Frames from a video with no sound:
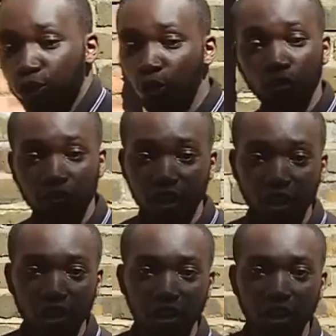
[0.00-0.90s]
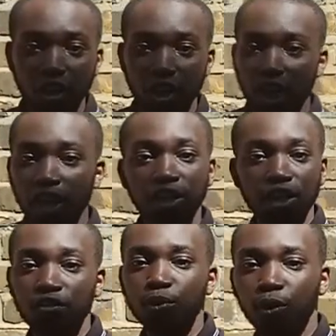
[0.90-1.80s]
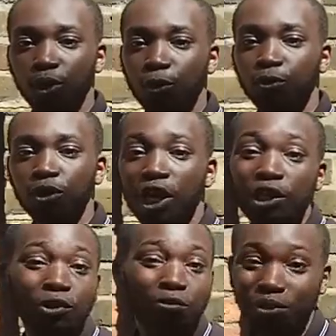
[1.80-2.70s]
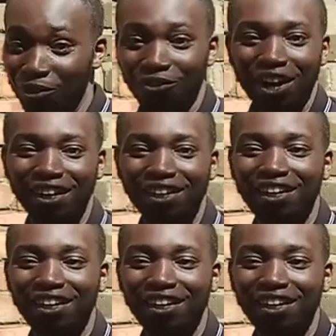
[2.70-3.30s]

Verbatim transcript: show fear, and leave them alone, and you'll be all right.